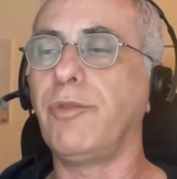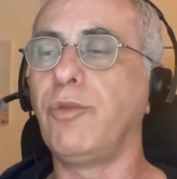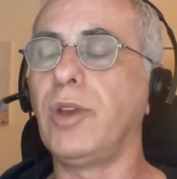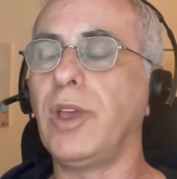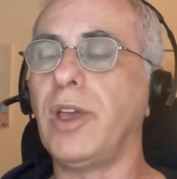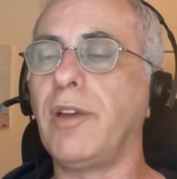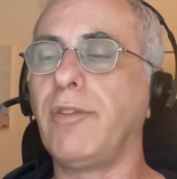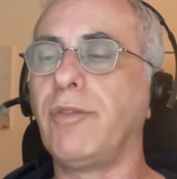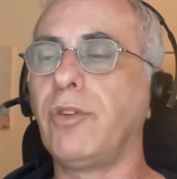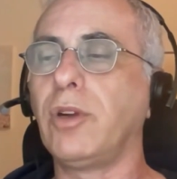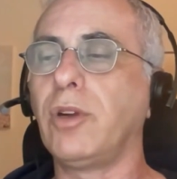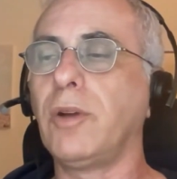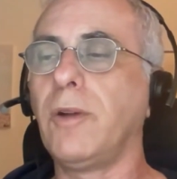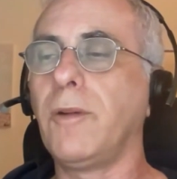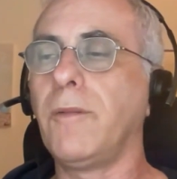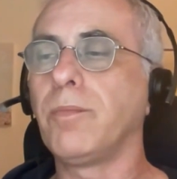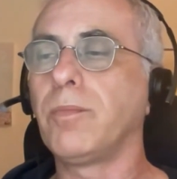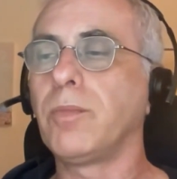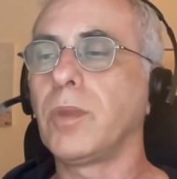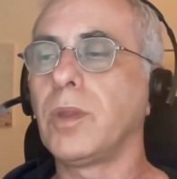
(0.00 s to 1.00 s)
we ever
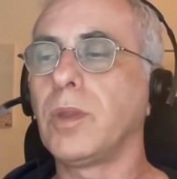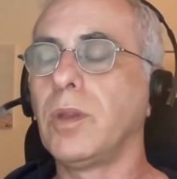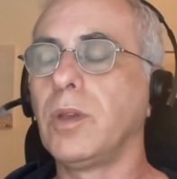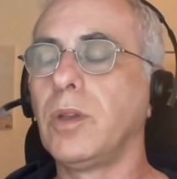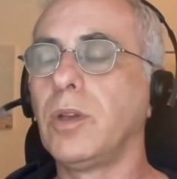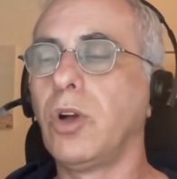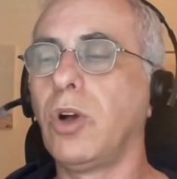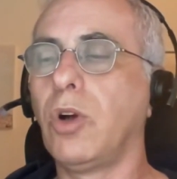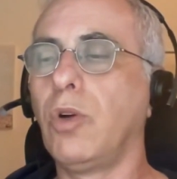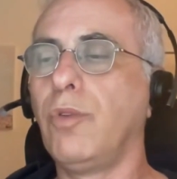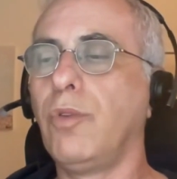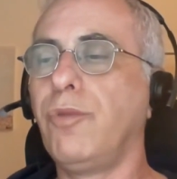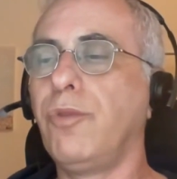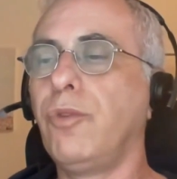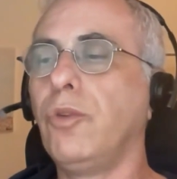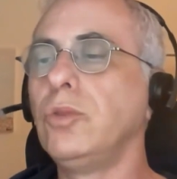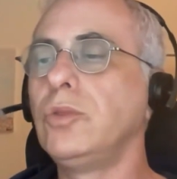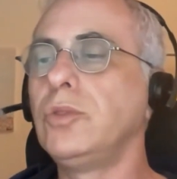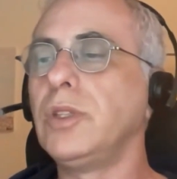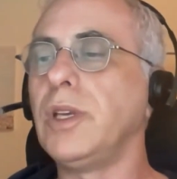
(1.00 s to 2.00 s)
go
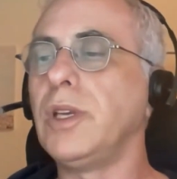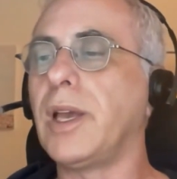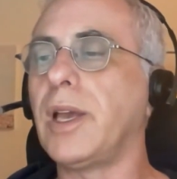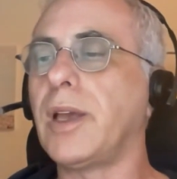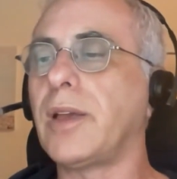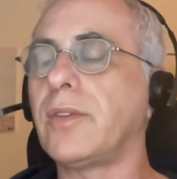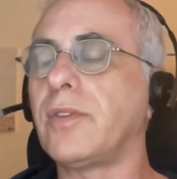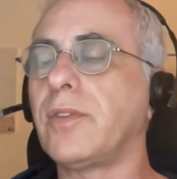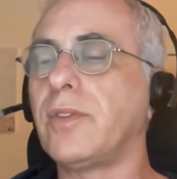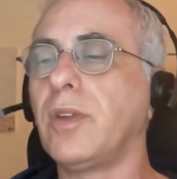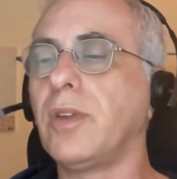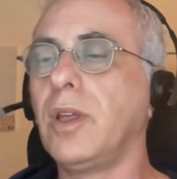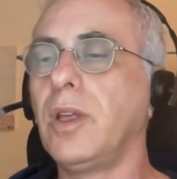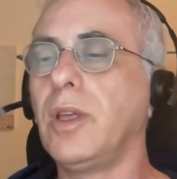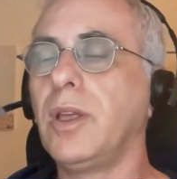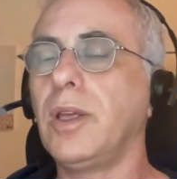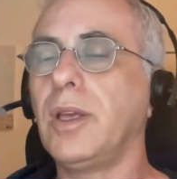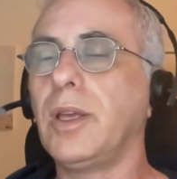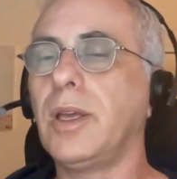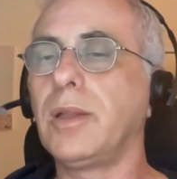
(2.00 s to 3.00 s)
full TS,
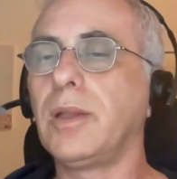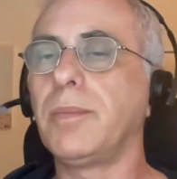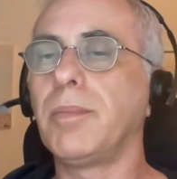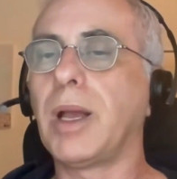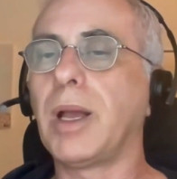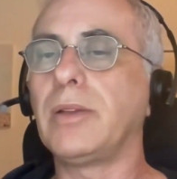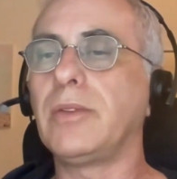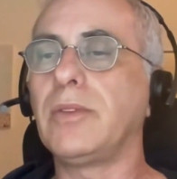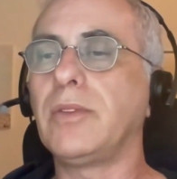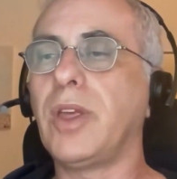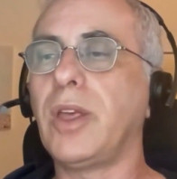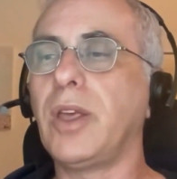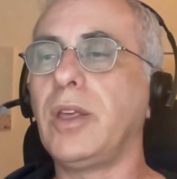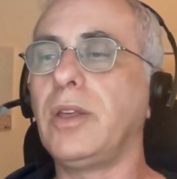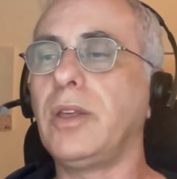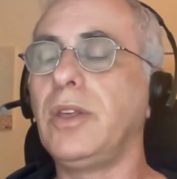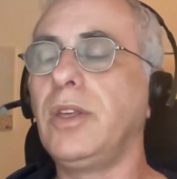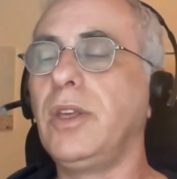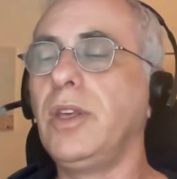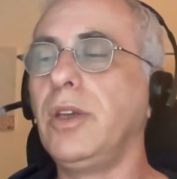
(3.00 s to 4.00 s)
it might
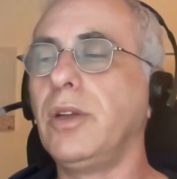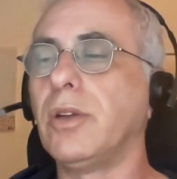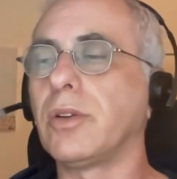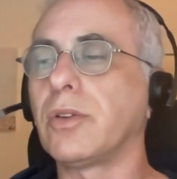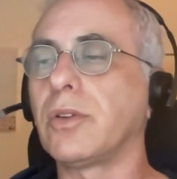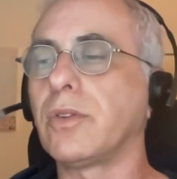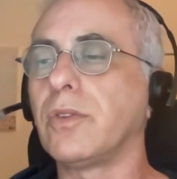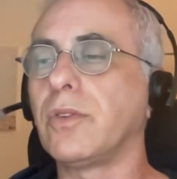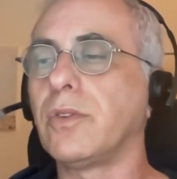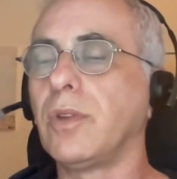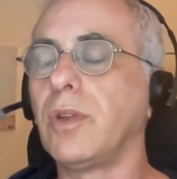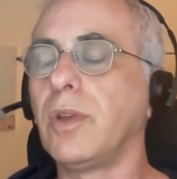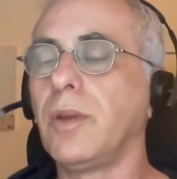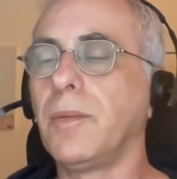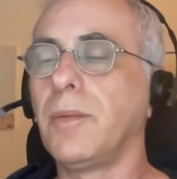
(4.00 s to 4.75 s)
take years,